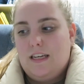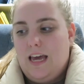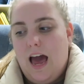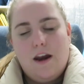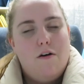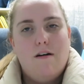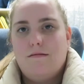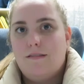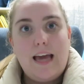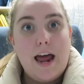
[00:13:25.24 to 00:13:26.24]
cannot
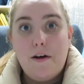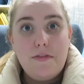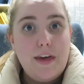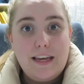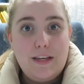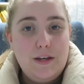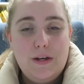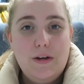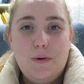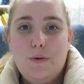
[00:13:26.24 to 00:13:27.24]
thank
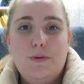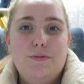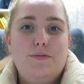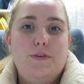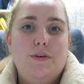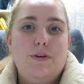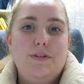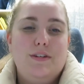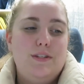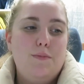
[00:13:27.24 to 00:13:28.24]
you all for
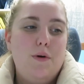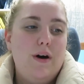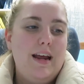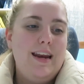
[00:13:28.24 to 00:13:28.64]
all your support